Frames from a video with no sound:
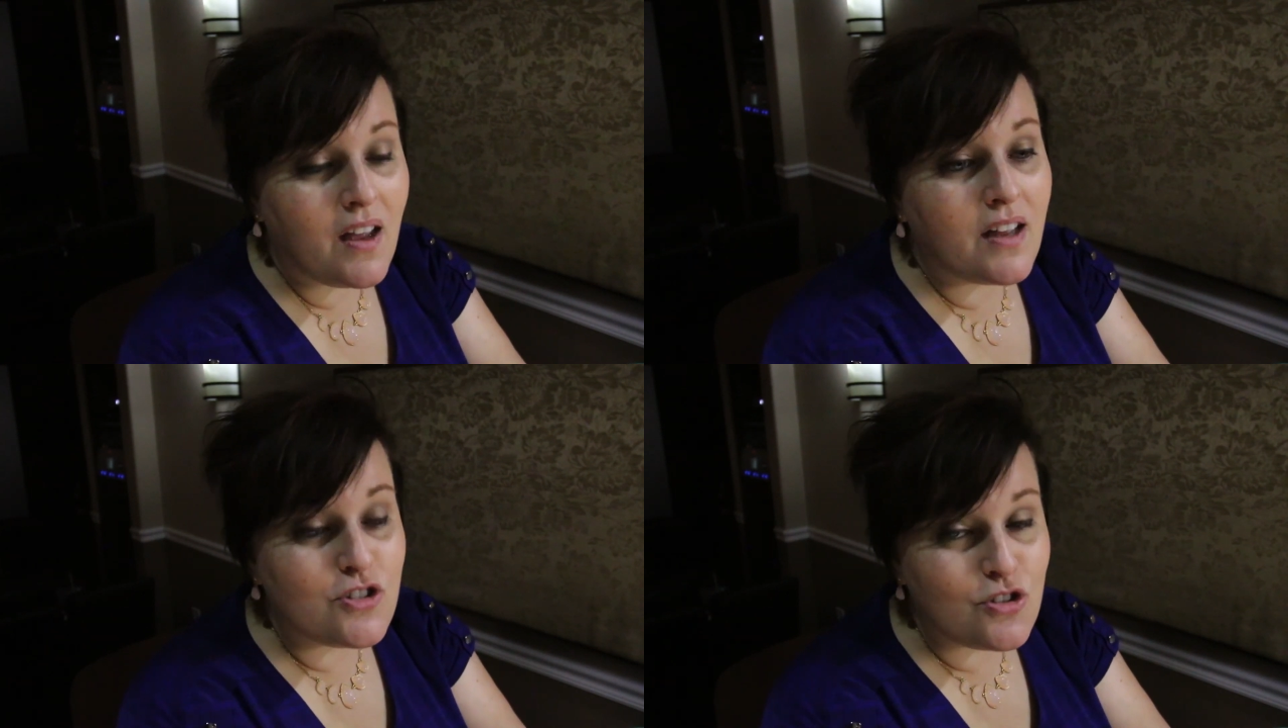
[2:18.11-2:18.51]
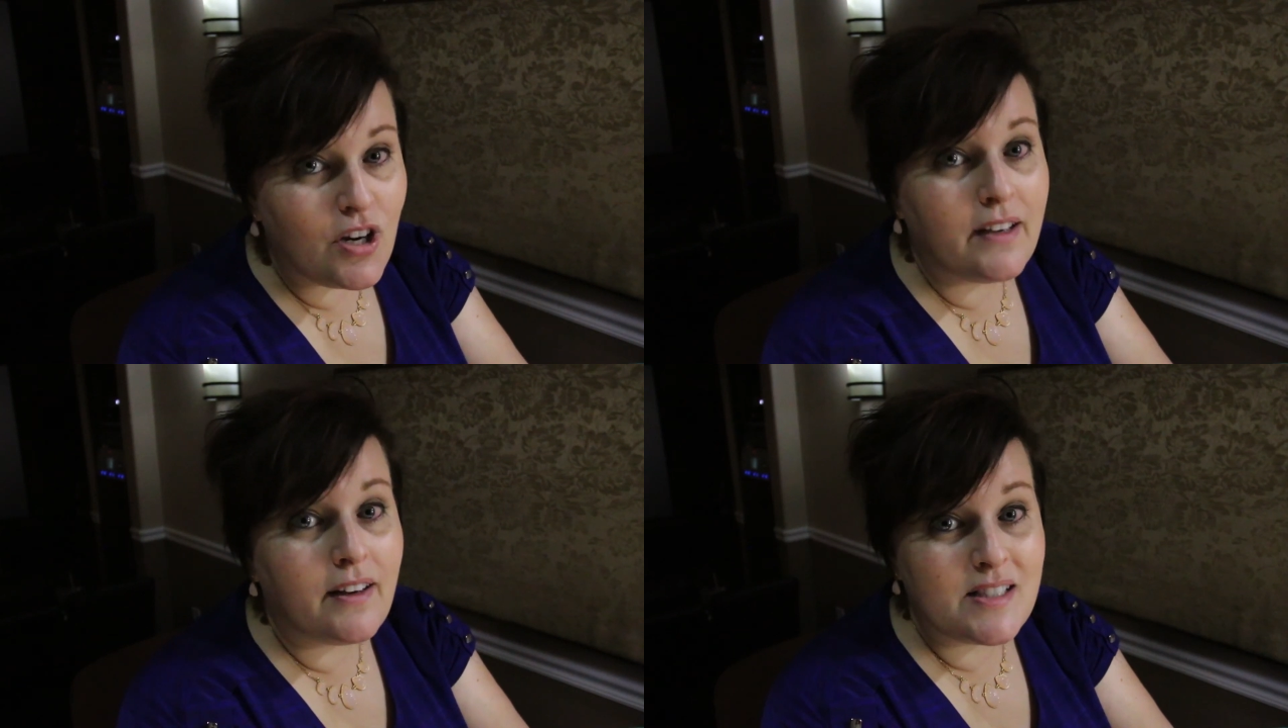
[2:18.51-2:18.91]
and
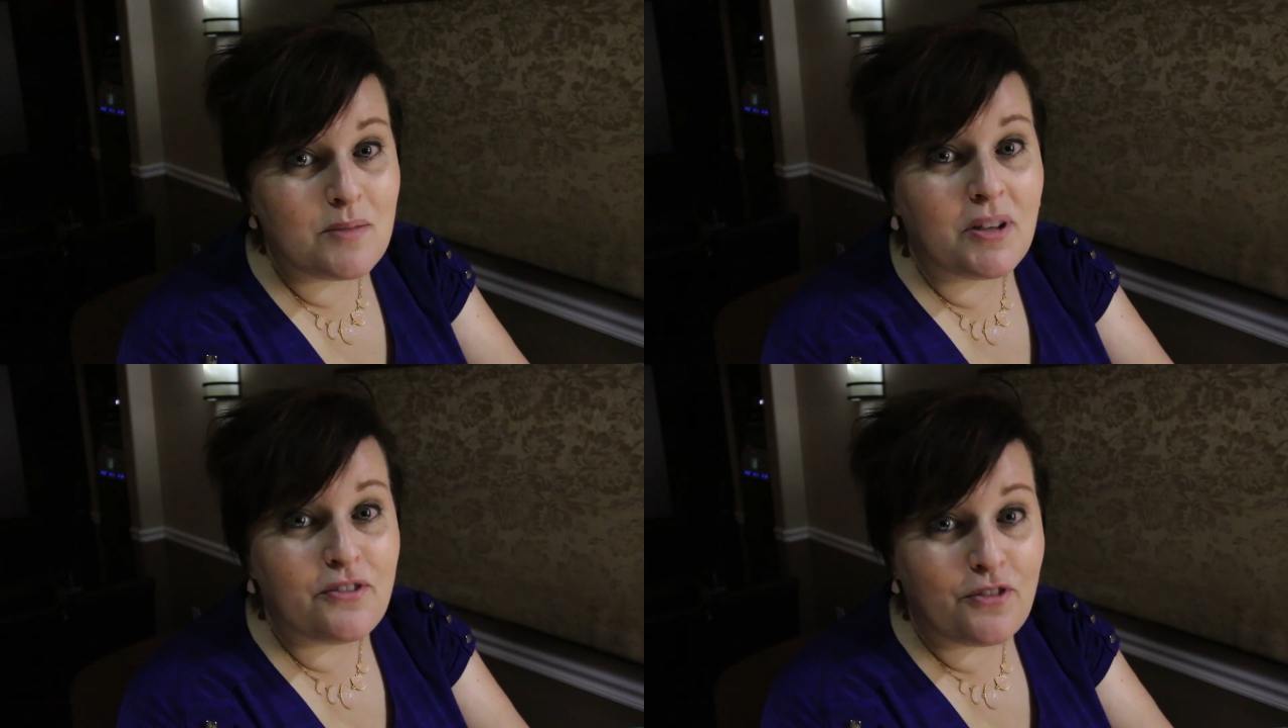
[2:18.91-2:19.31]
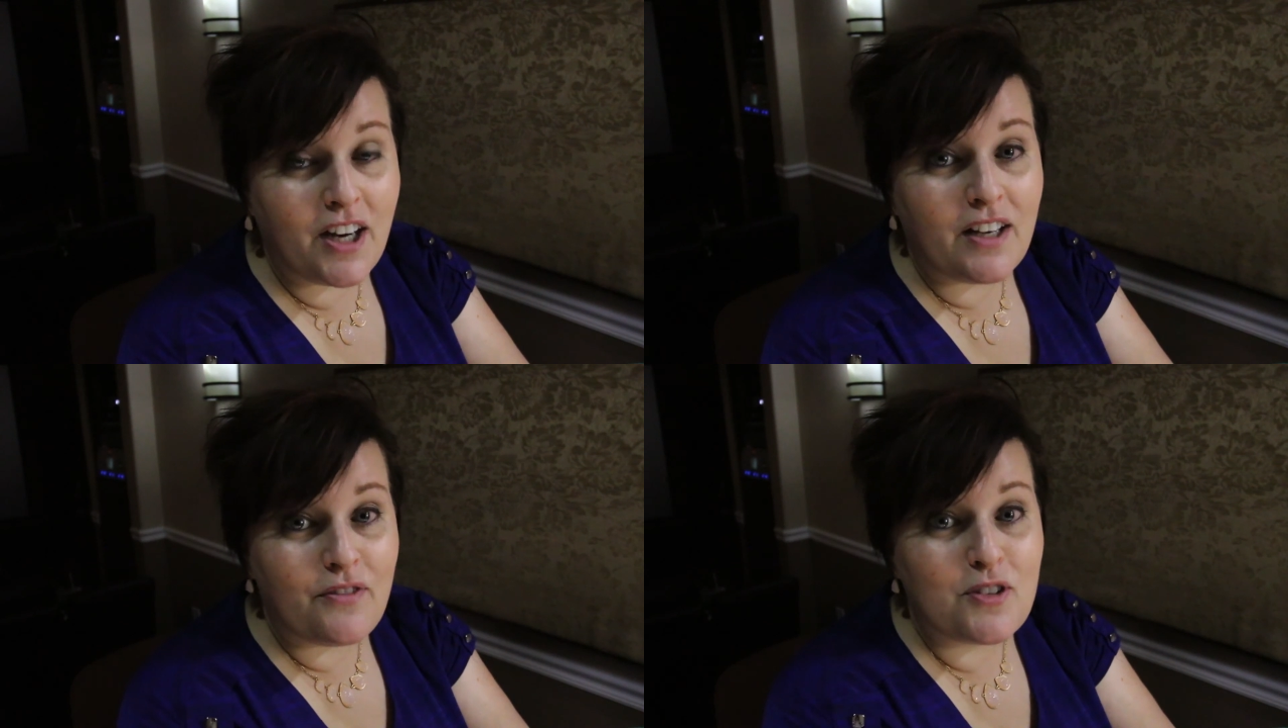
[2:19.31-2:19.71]
try not to be
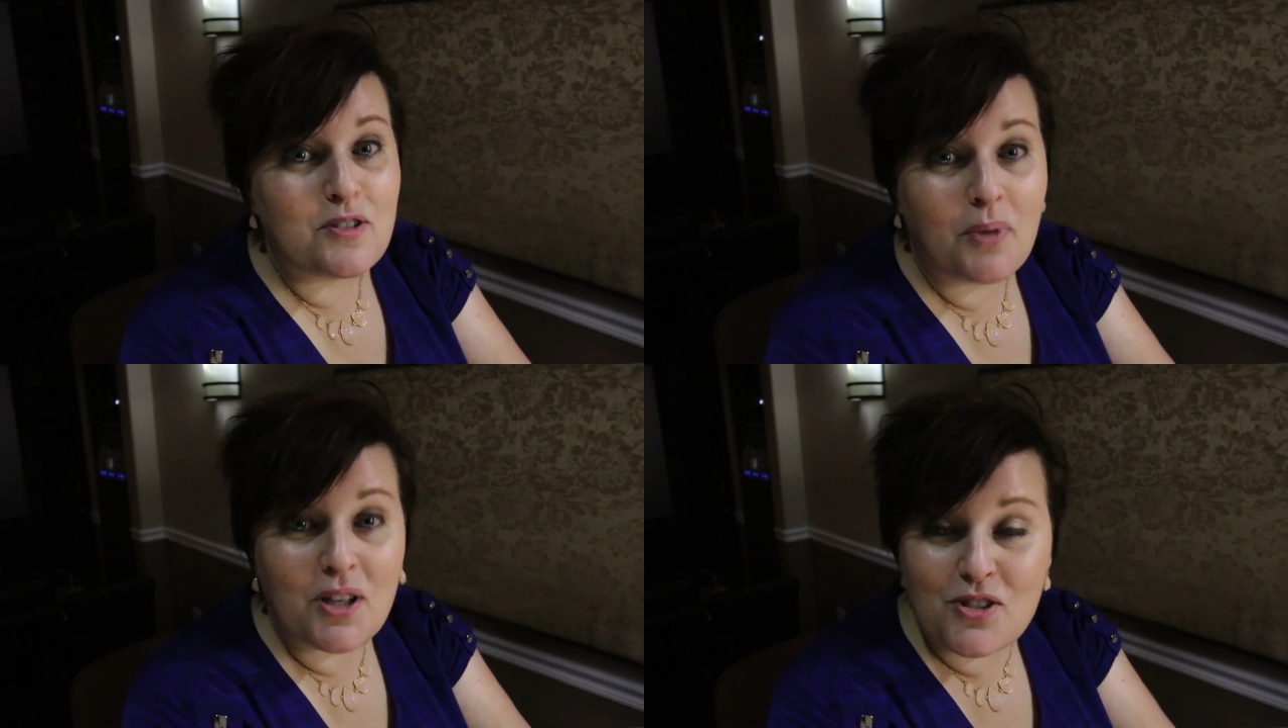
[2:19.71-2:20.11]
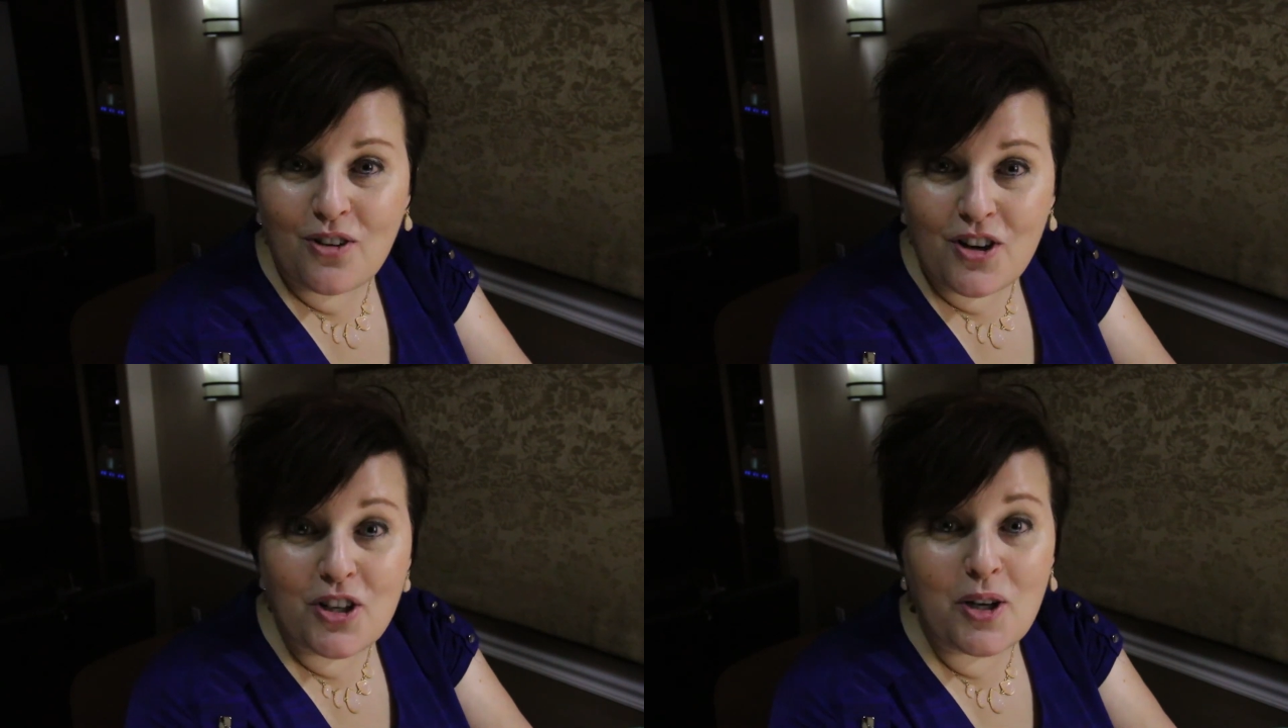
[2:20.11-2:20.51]
afraid if there's a monster under